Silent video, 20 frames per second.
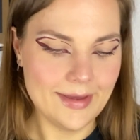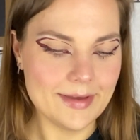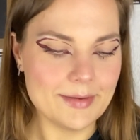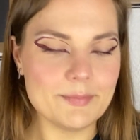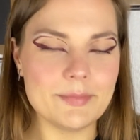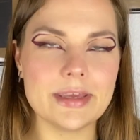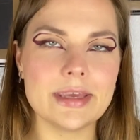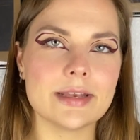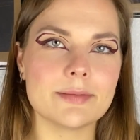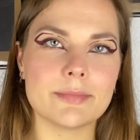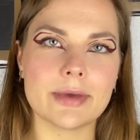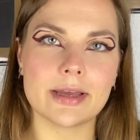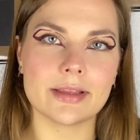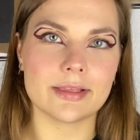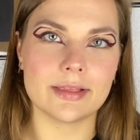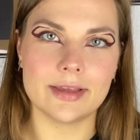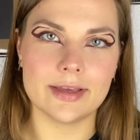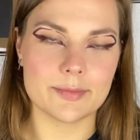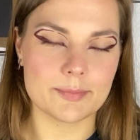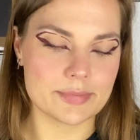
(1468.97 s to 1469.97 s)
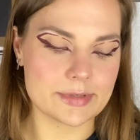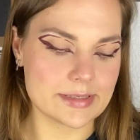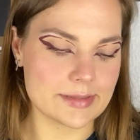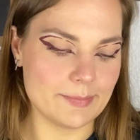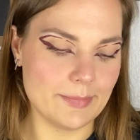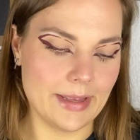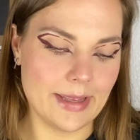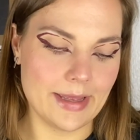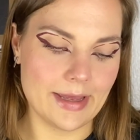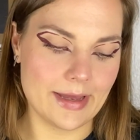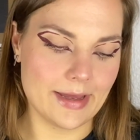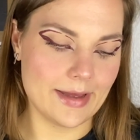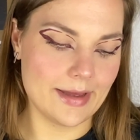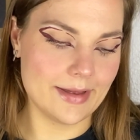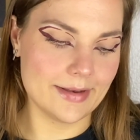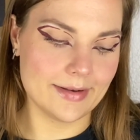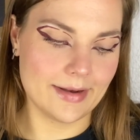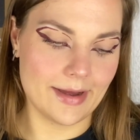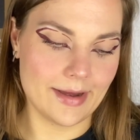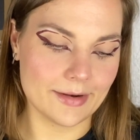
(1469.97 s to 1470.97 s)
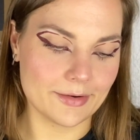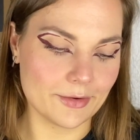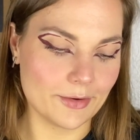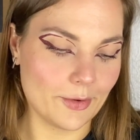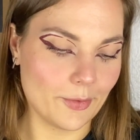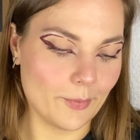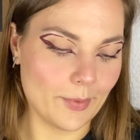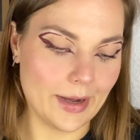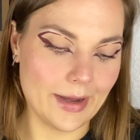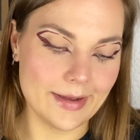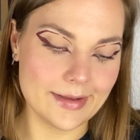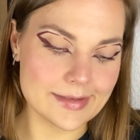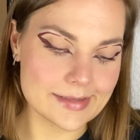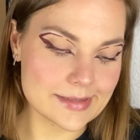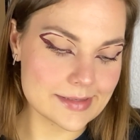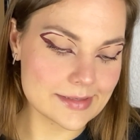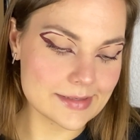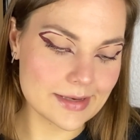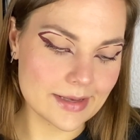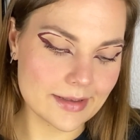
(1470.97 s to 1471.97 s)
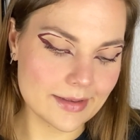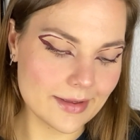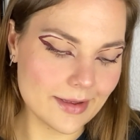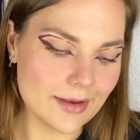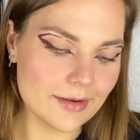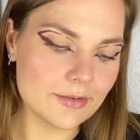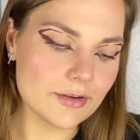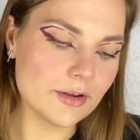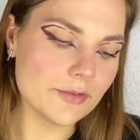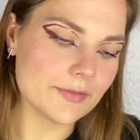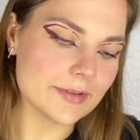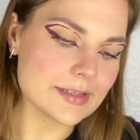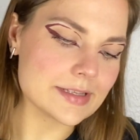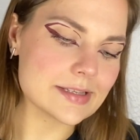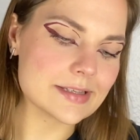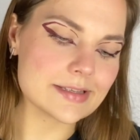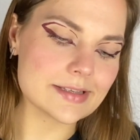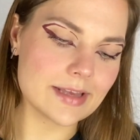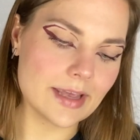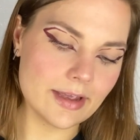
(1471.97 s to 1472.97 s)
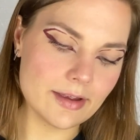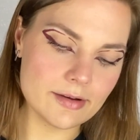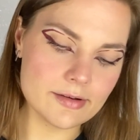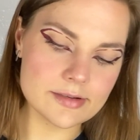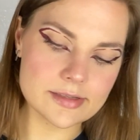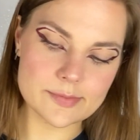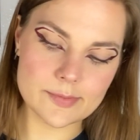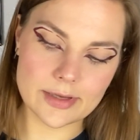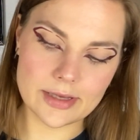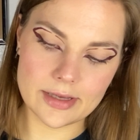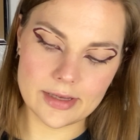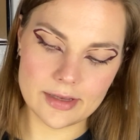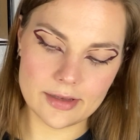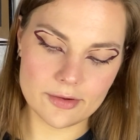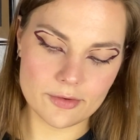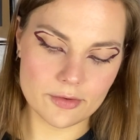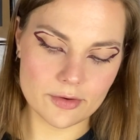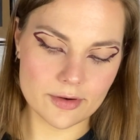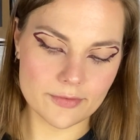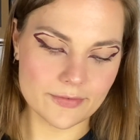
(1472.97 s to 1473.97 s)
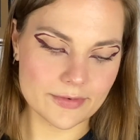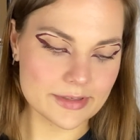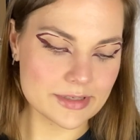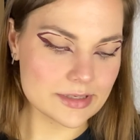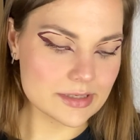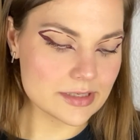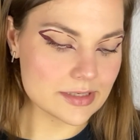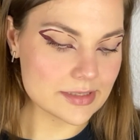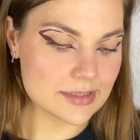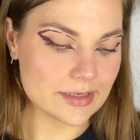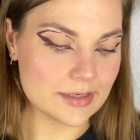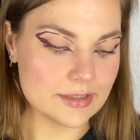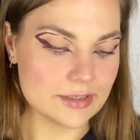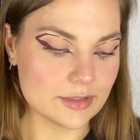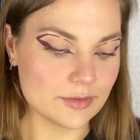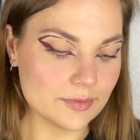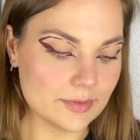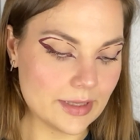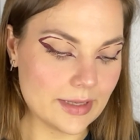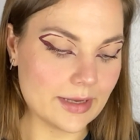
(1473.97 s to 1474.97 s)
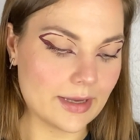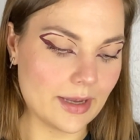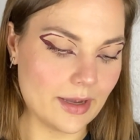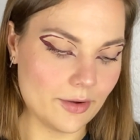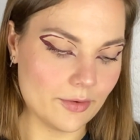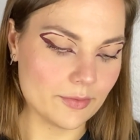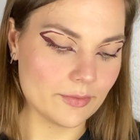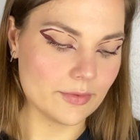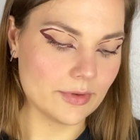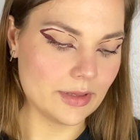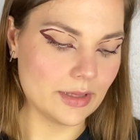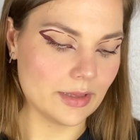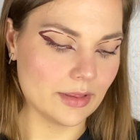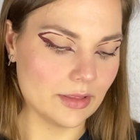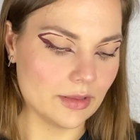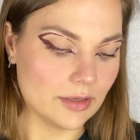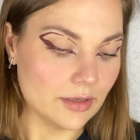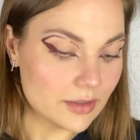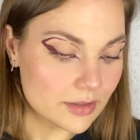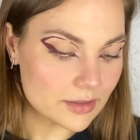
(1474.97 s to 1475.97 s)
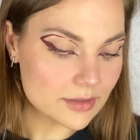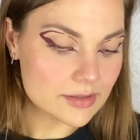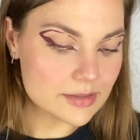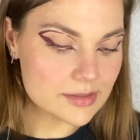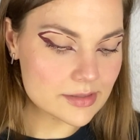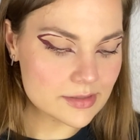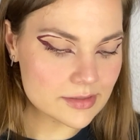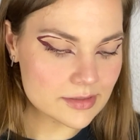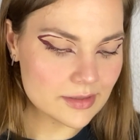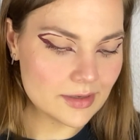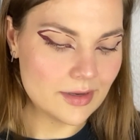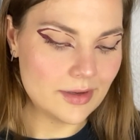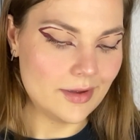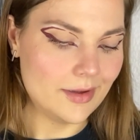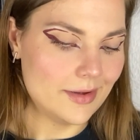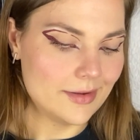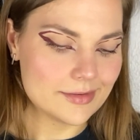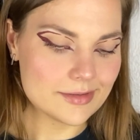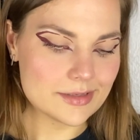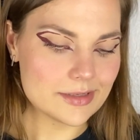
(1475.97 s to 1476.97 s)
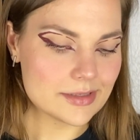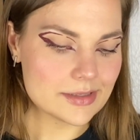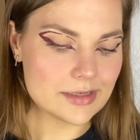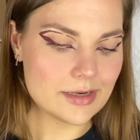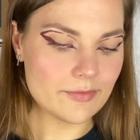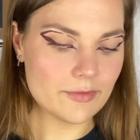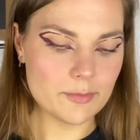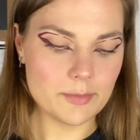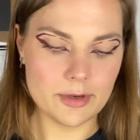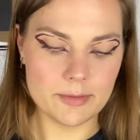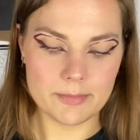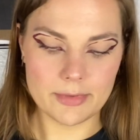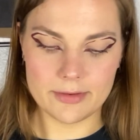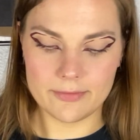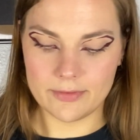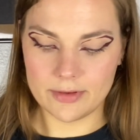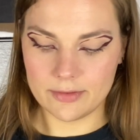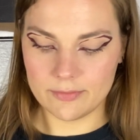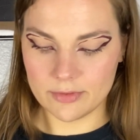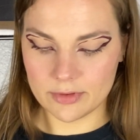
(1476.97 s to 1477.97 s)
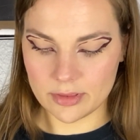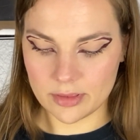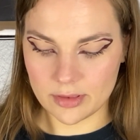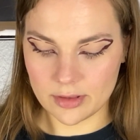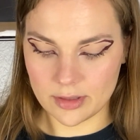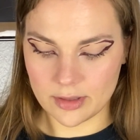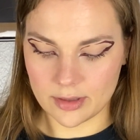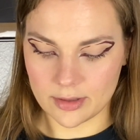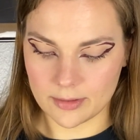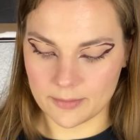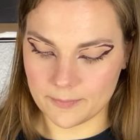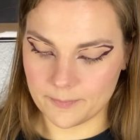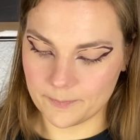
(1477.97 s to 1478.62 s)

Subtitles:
me and my lips, man, I don't know why. I don't know if it scares me or if it's just I don't like how it really looks. It's just never been my favorite thing.